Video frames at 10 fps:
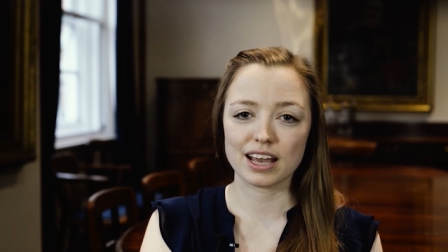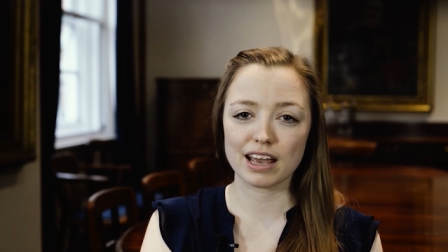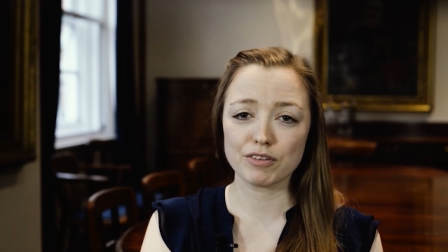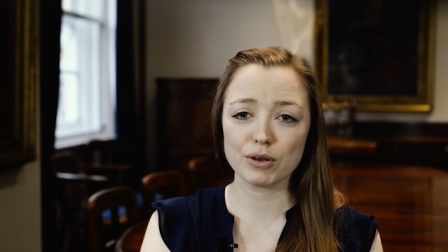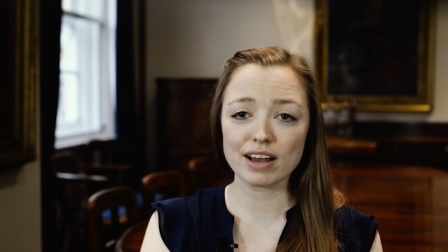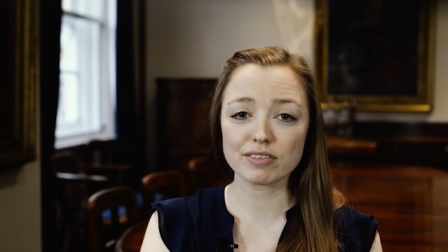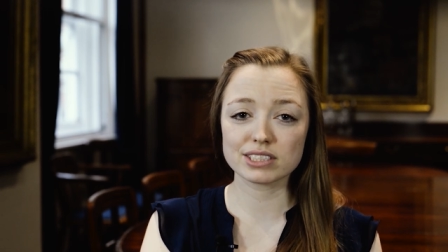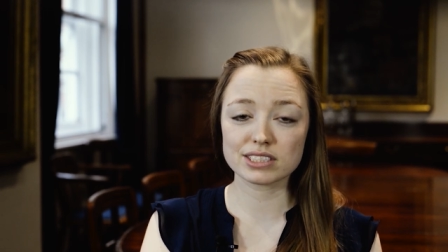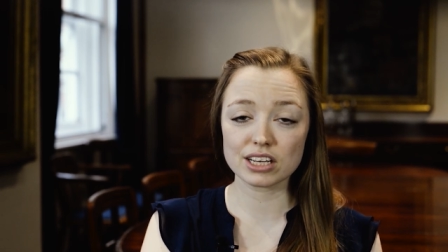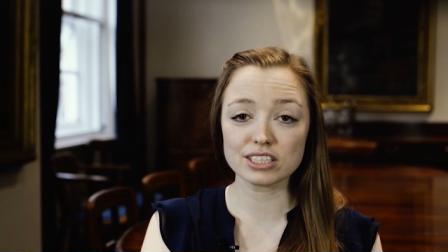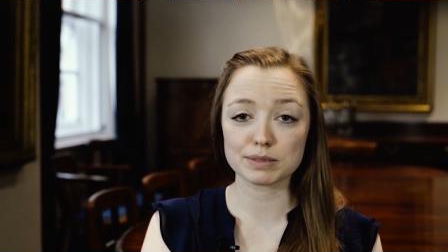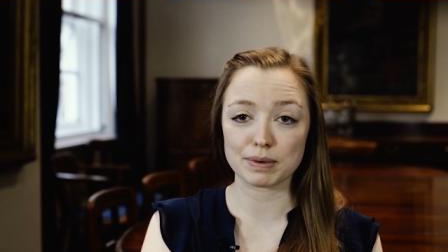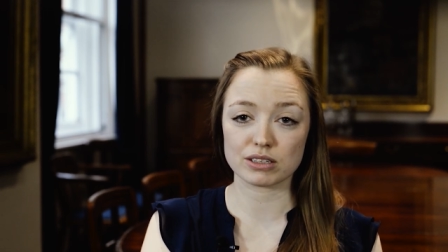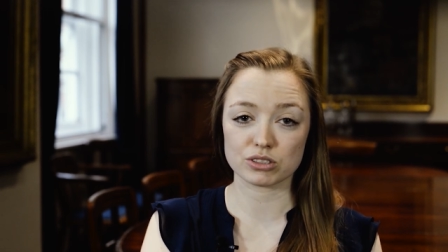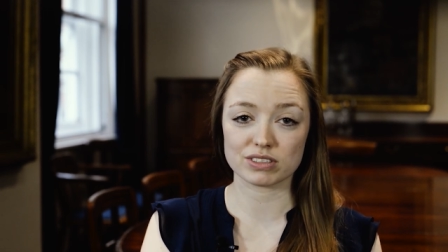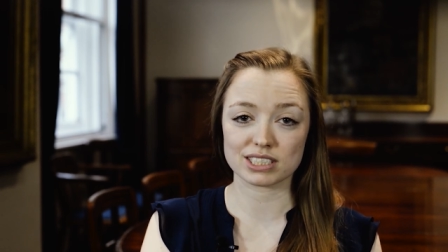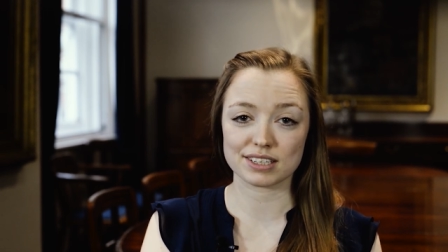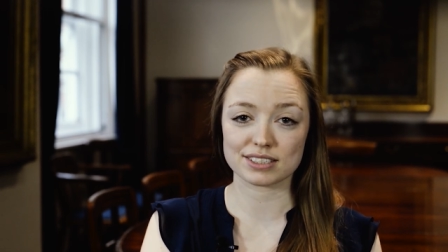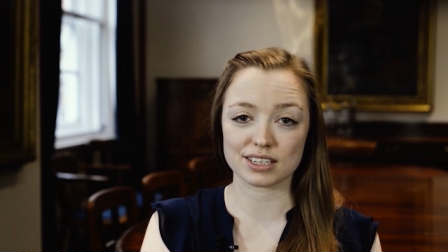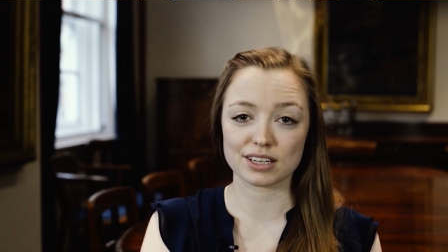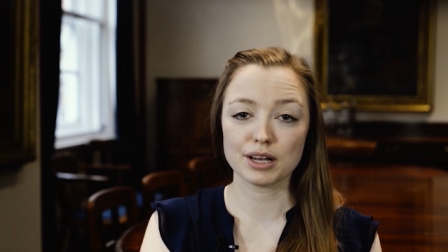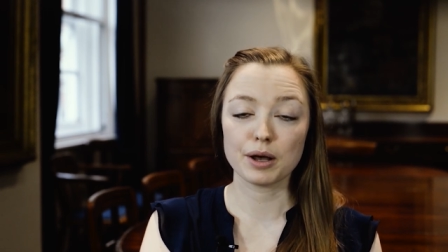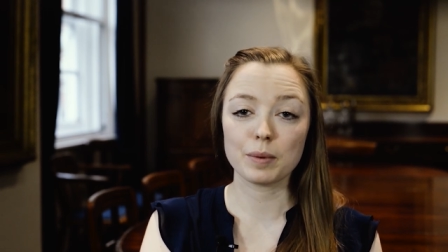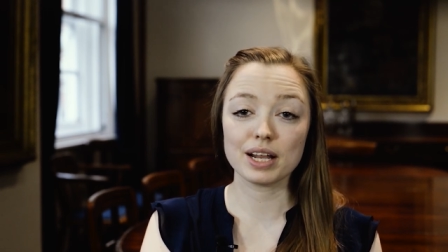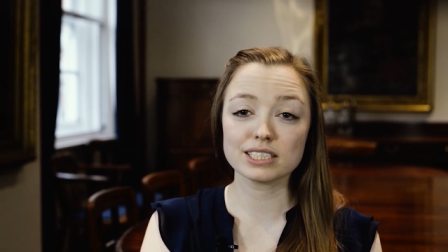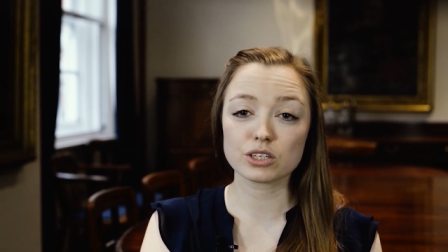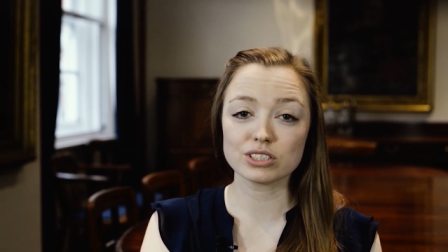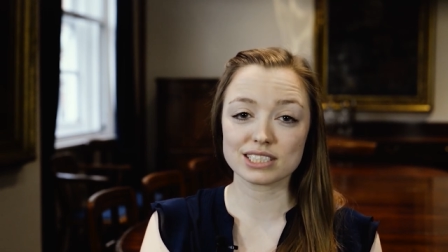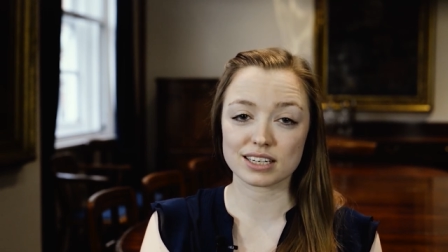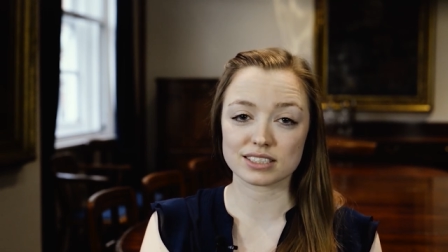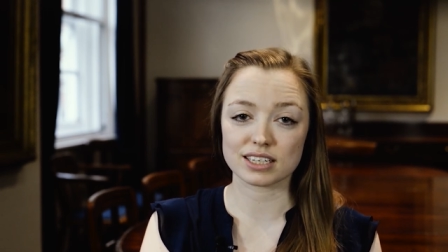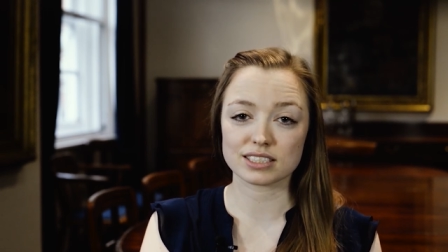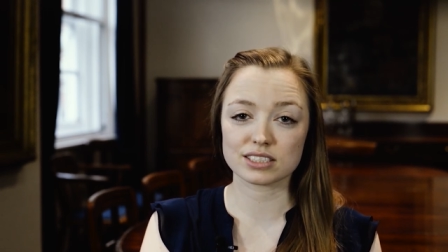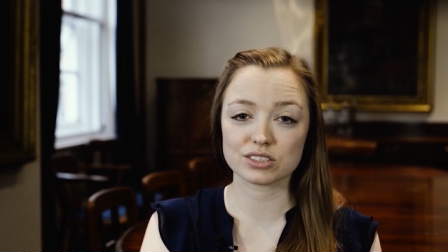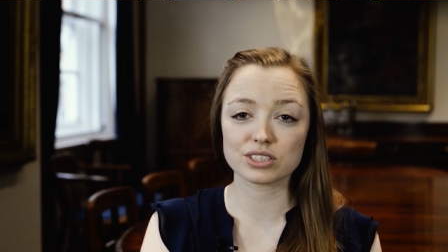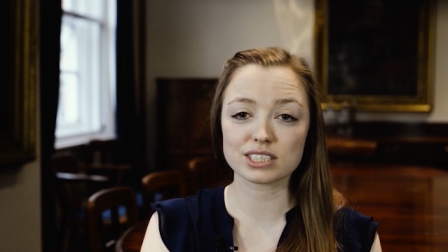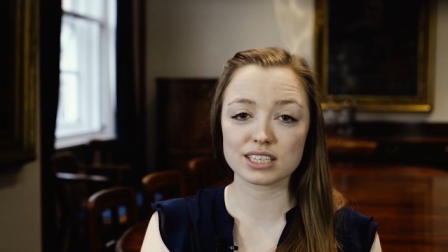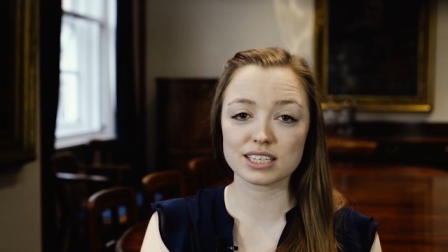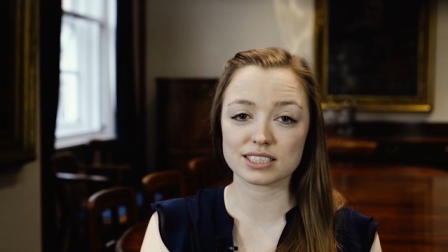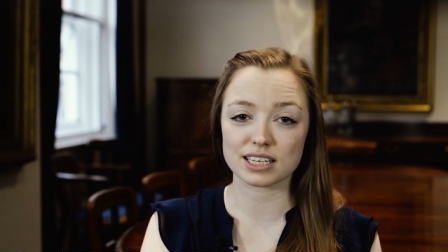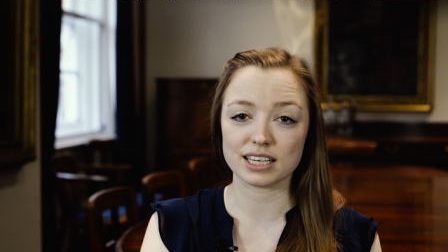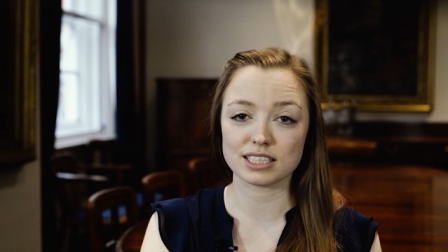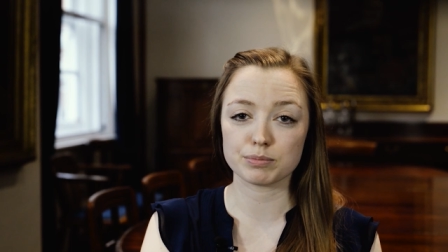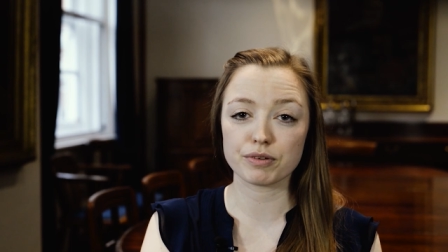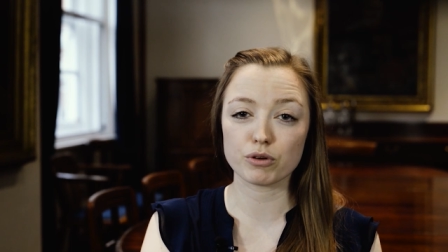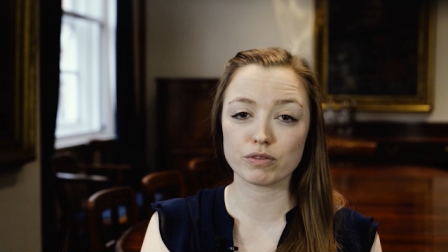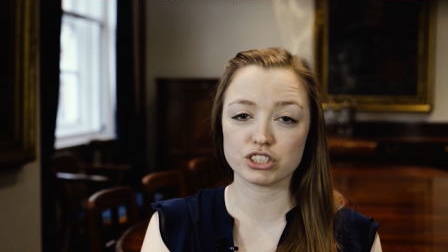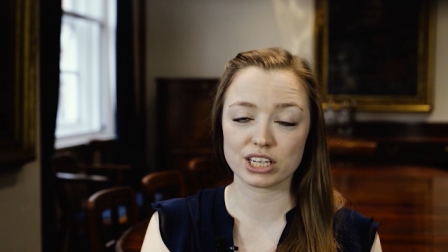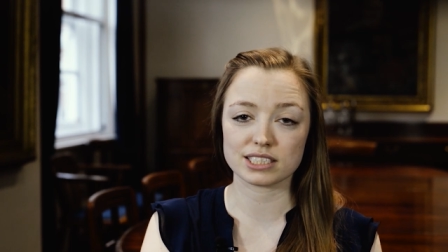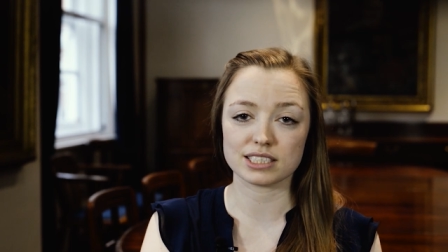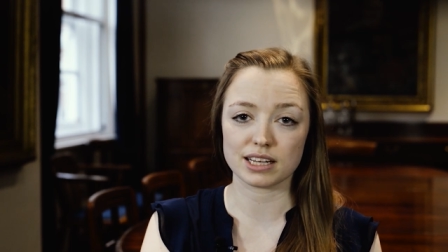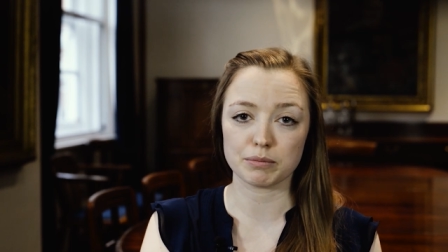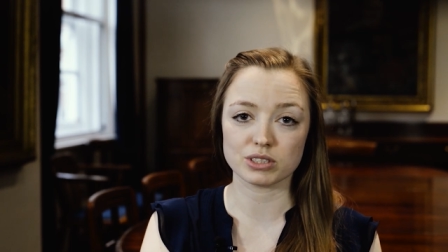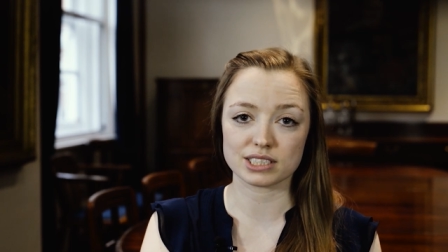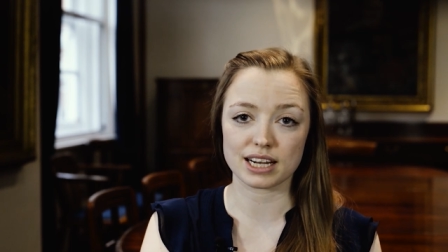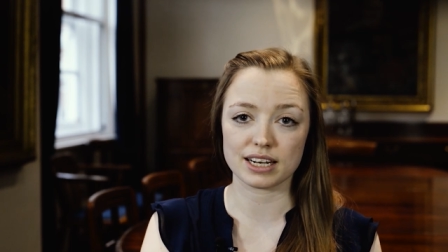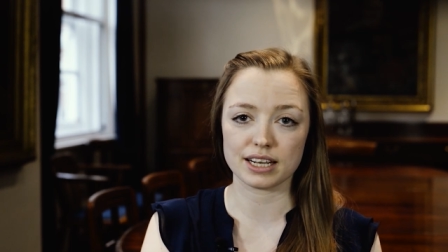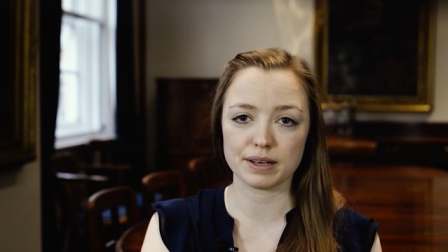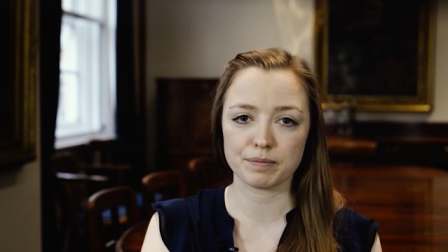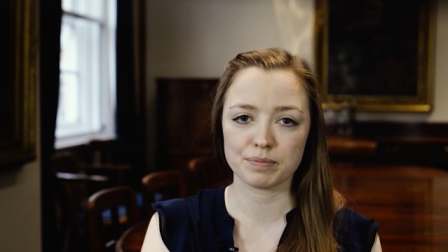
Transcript: If you have concerns about your assessor, please contact us to discuss these before rejecting them on Stanley.